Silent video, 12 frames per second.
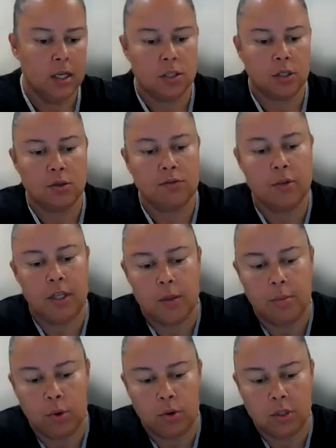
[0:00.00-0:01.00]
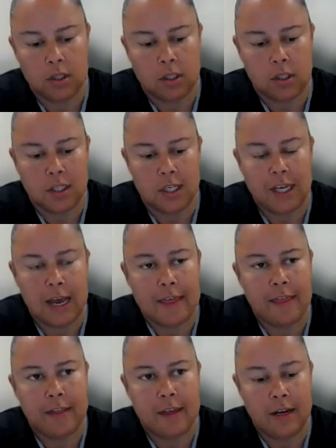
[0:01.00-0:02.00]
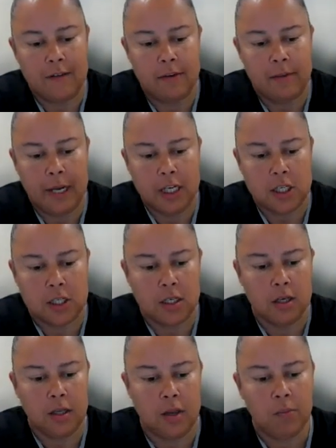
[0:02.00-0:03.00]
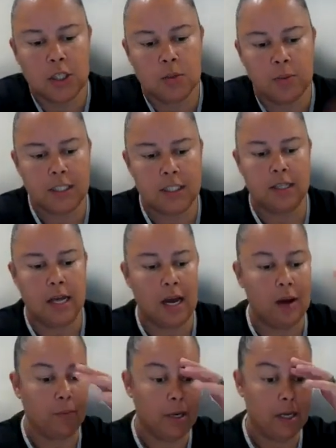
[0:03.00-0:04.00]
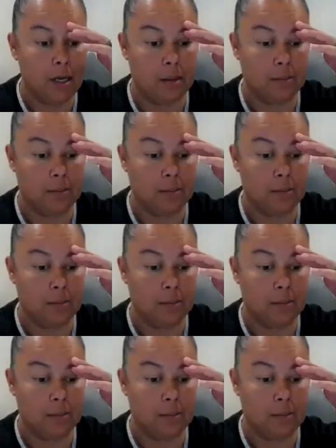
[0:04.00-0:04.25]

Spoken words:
So it's really important to gather that information. And then once we did that, we